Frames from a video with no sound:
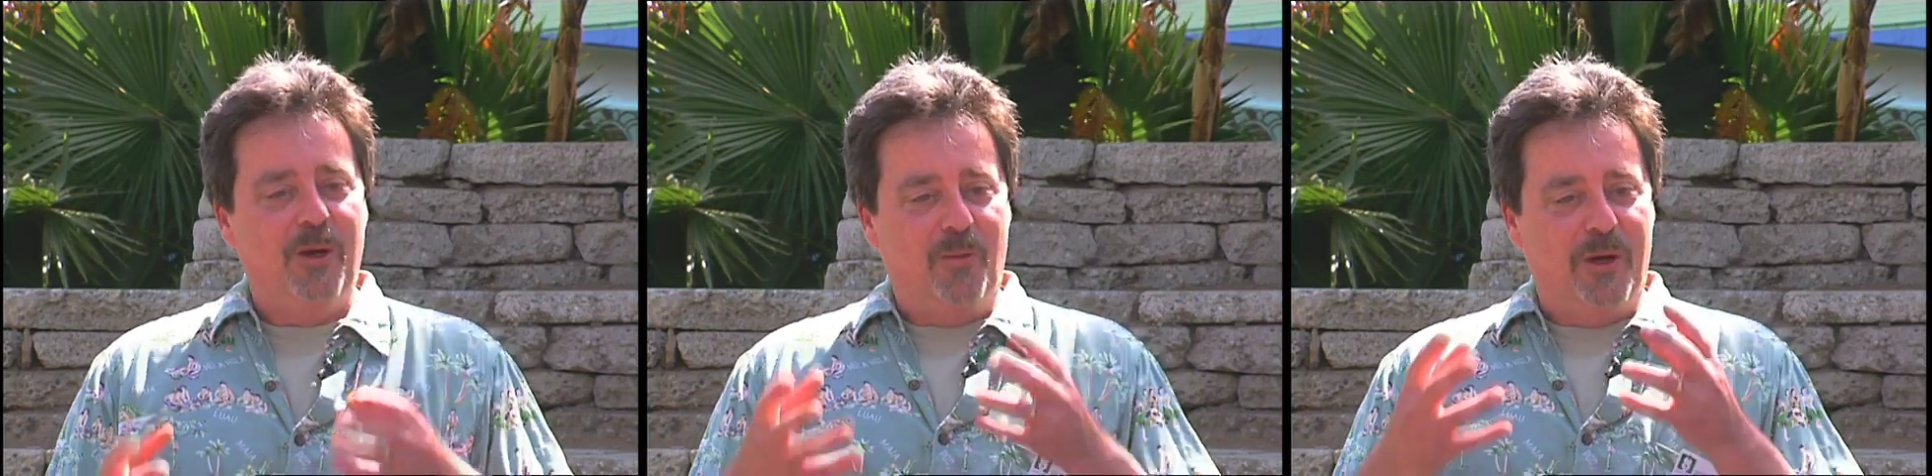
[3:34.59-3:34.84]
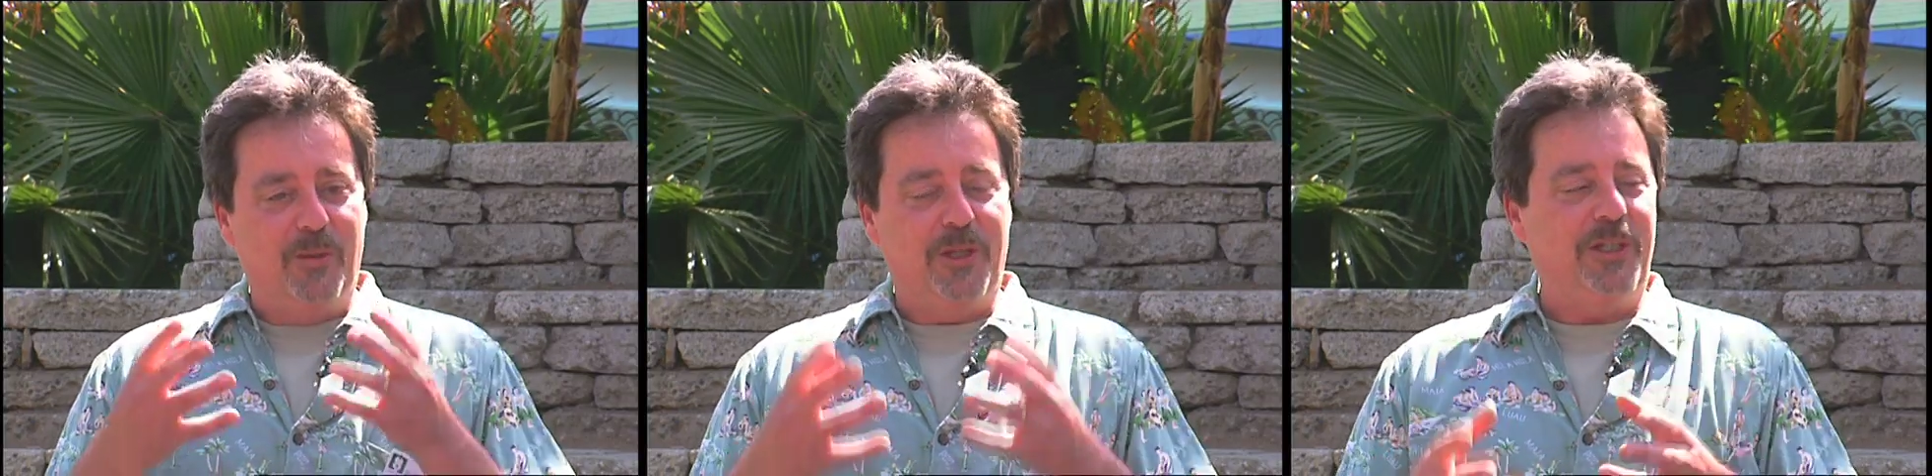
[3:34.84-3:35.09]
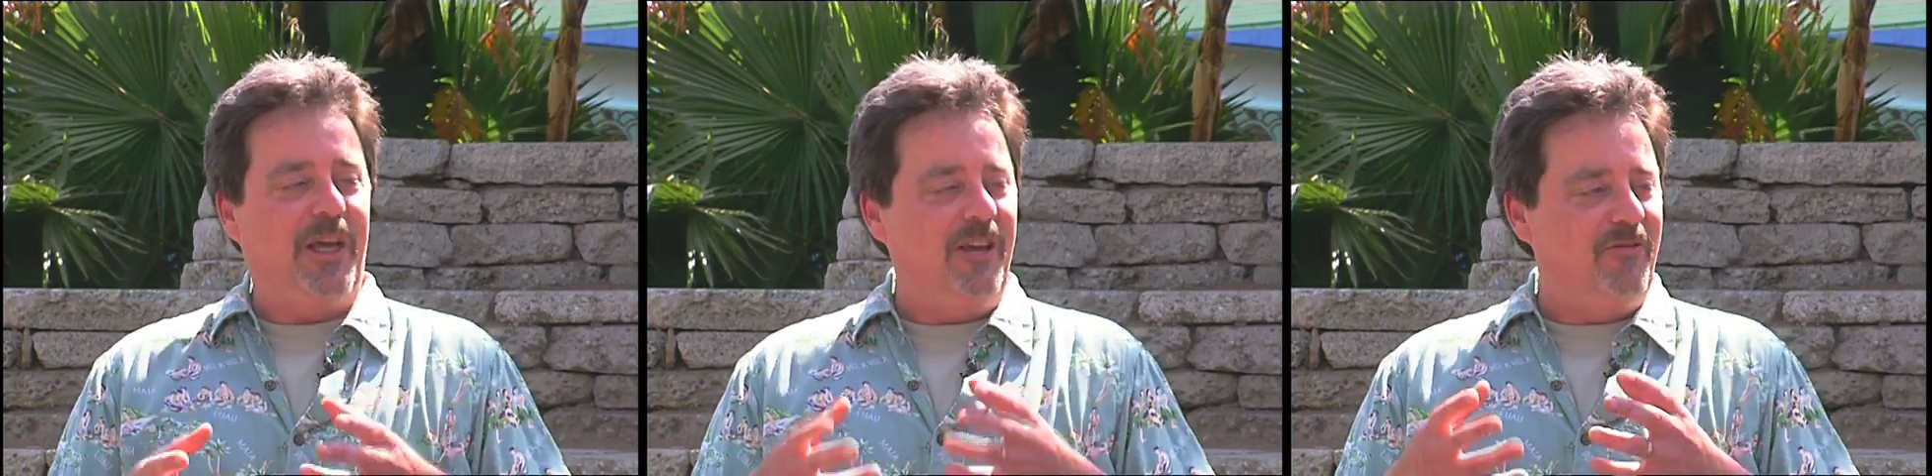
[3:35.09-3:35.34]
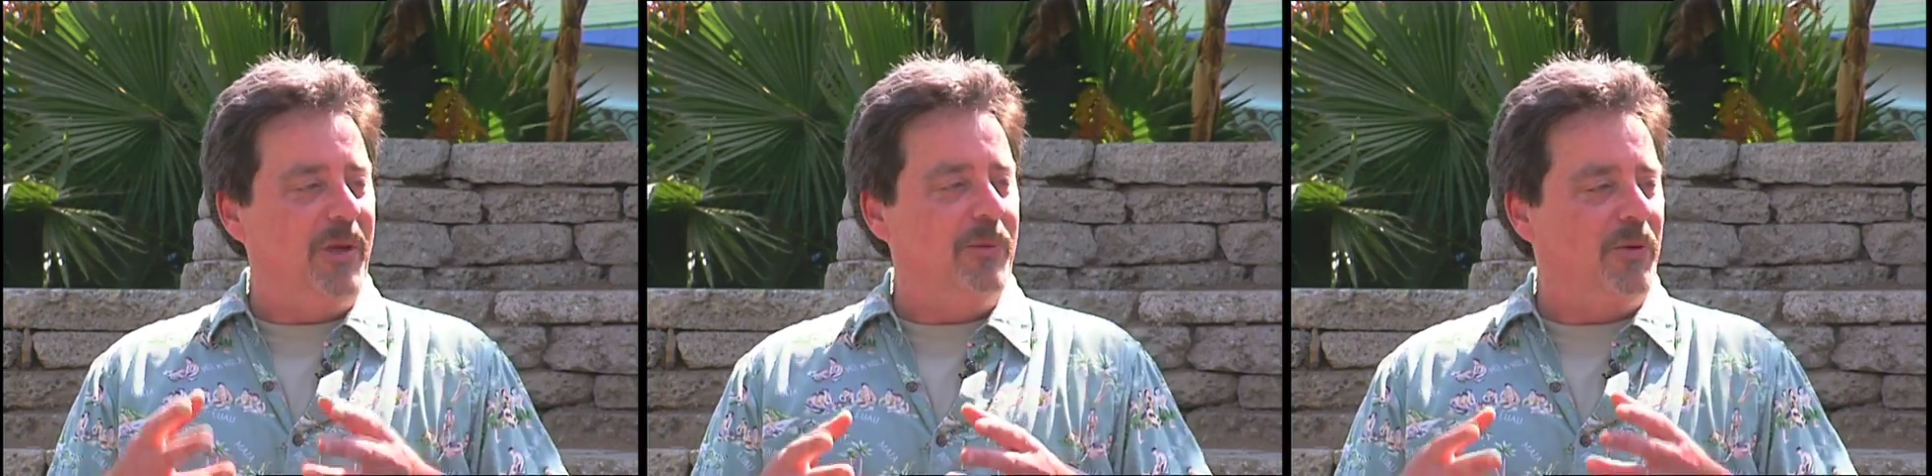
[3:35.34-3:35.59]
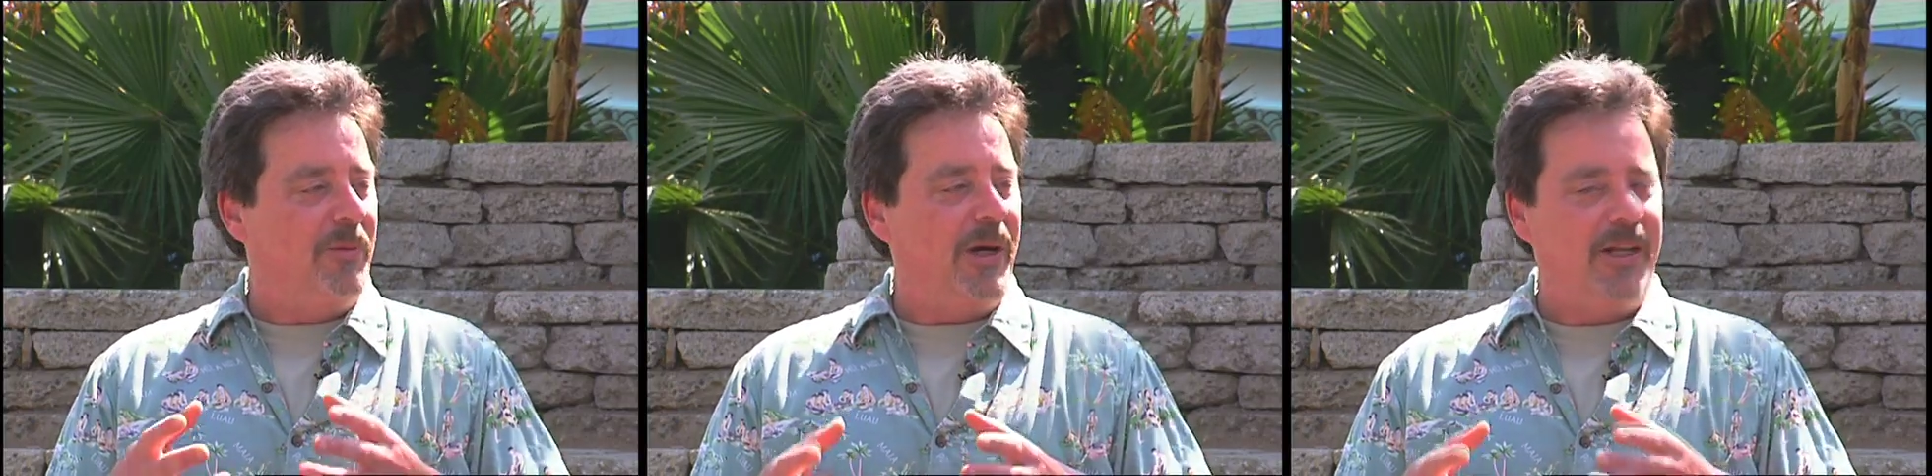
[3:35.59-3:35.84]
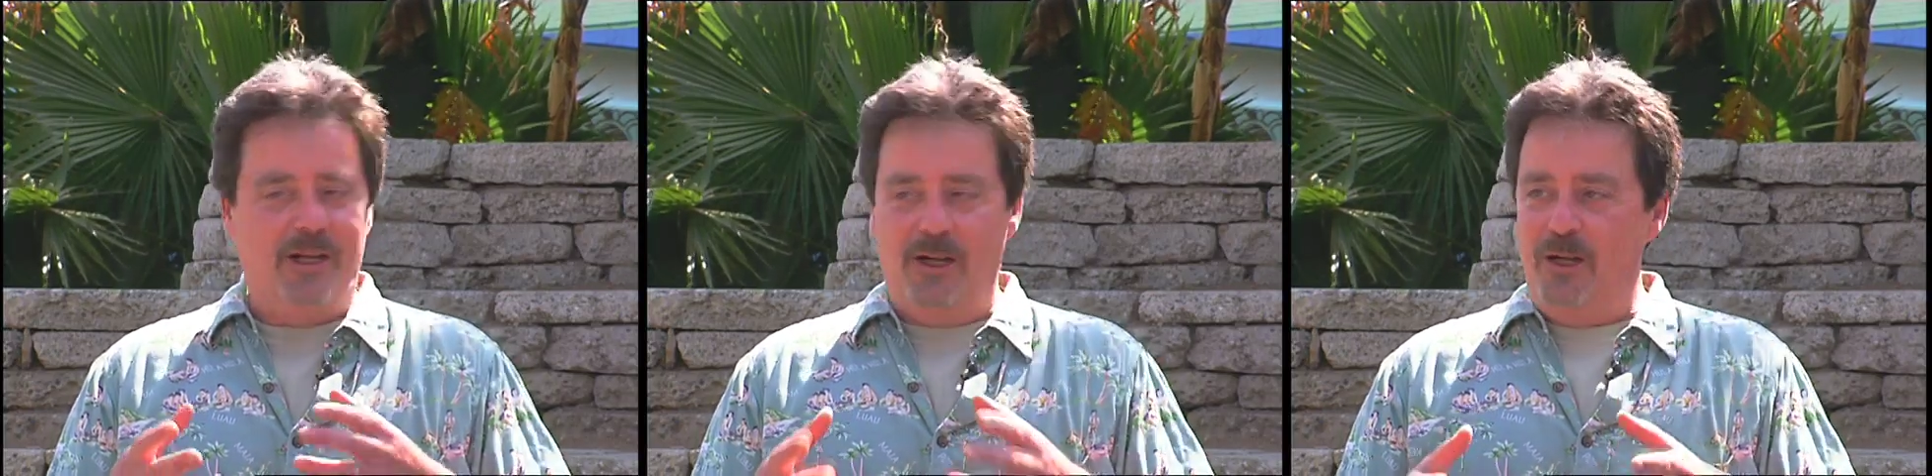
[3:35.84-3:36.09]
when we save people
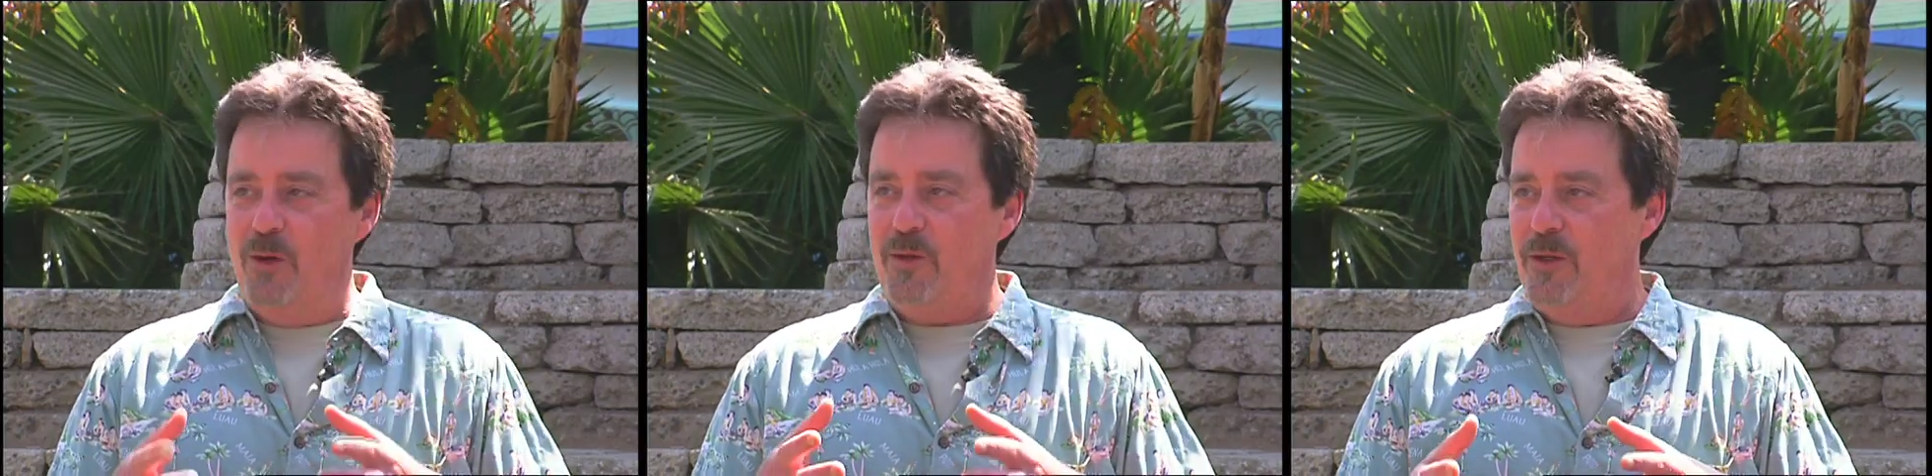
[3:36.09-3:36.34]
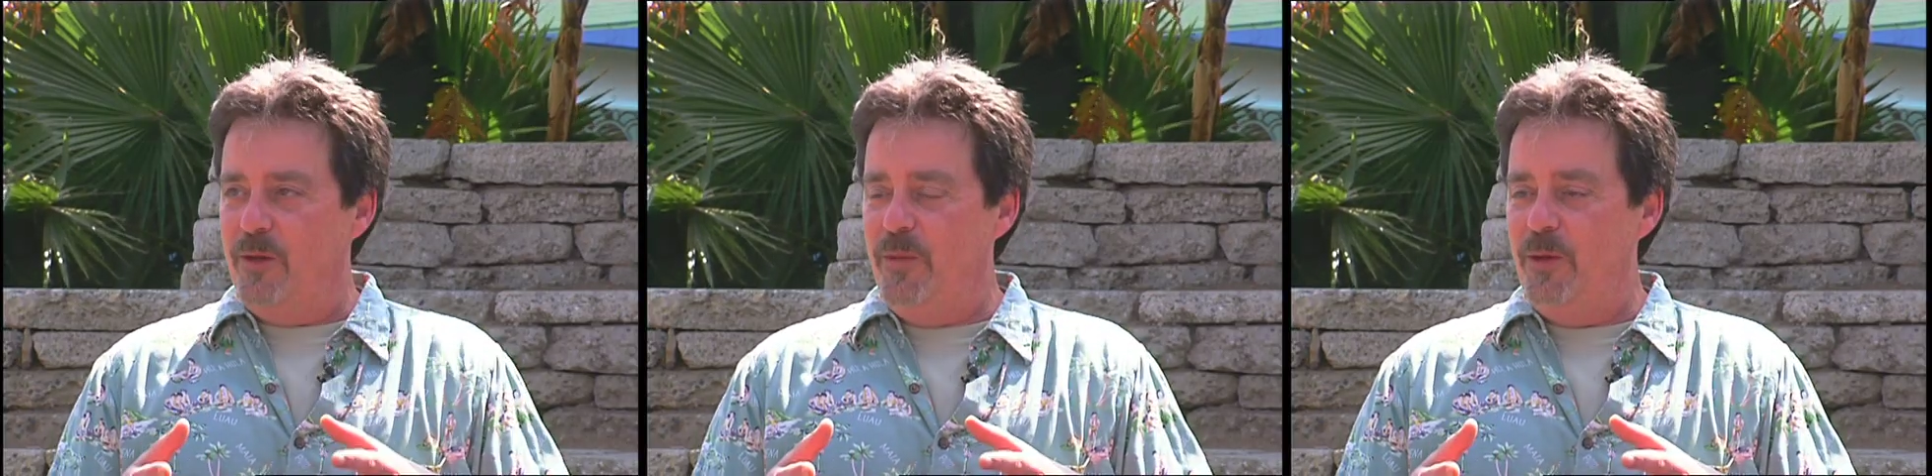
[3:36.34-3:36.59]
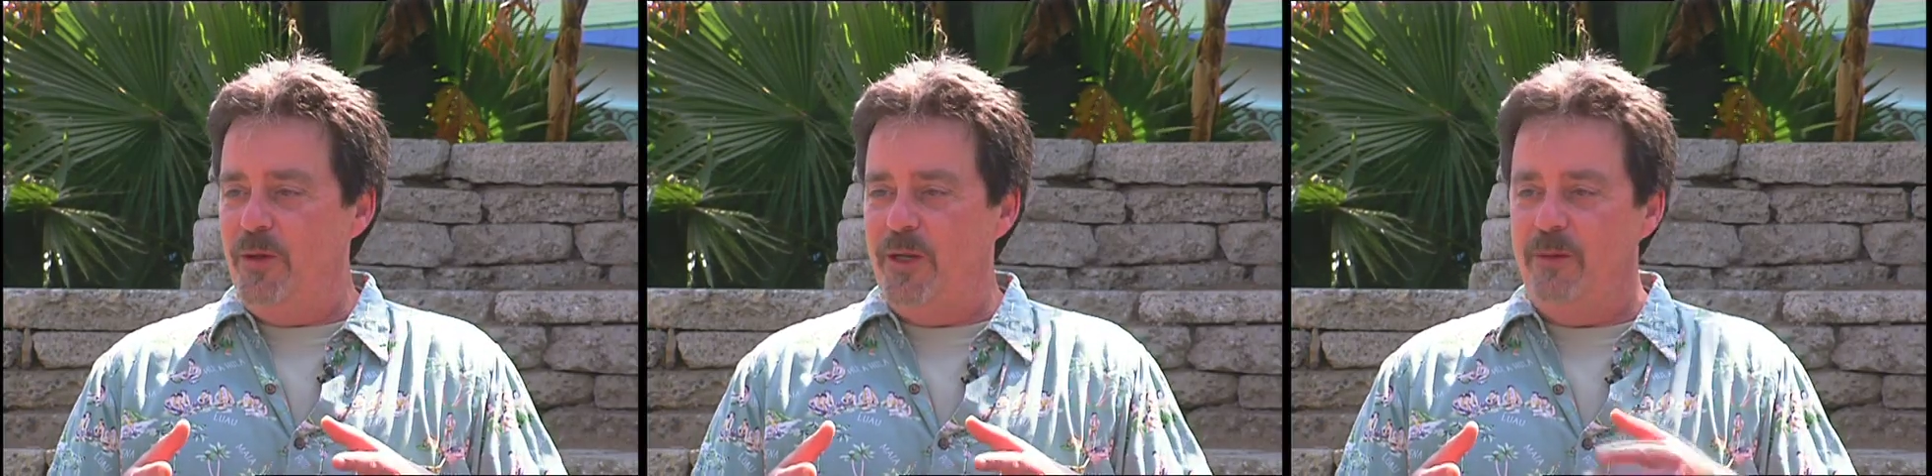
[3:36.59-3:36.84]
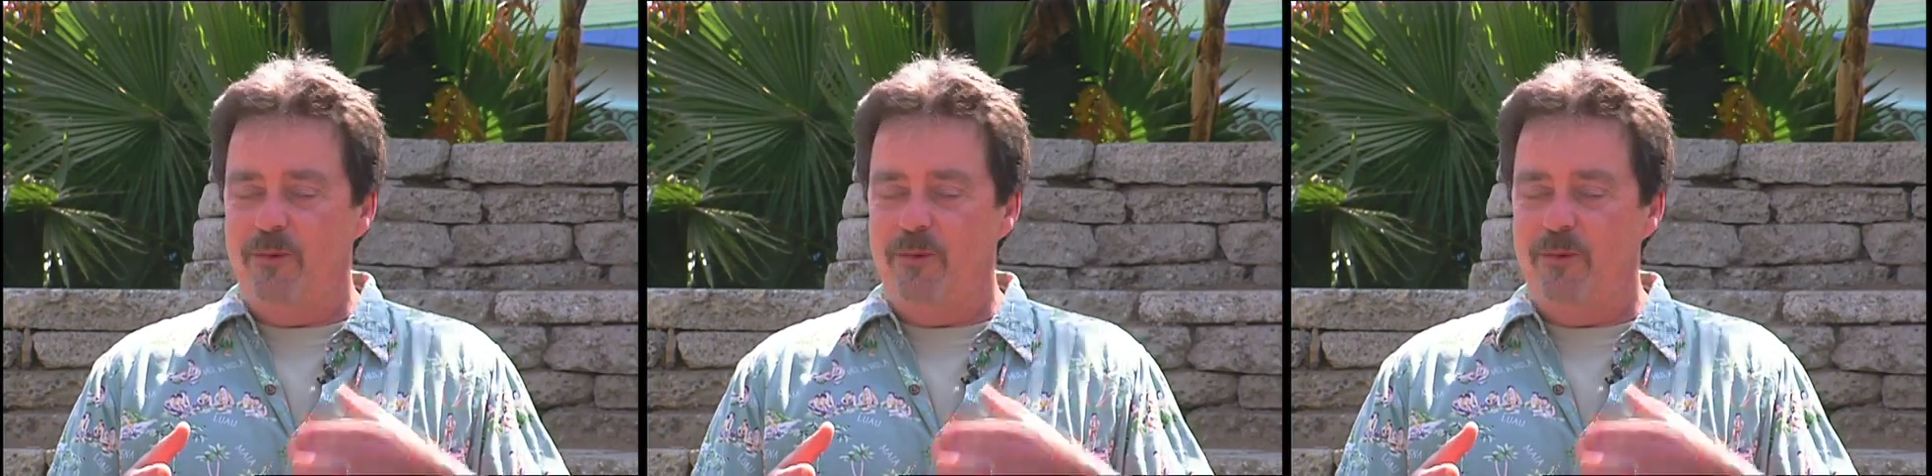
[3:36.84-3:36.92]
money in a local community,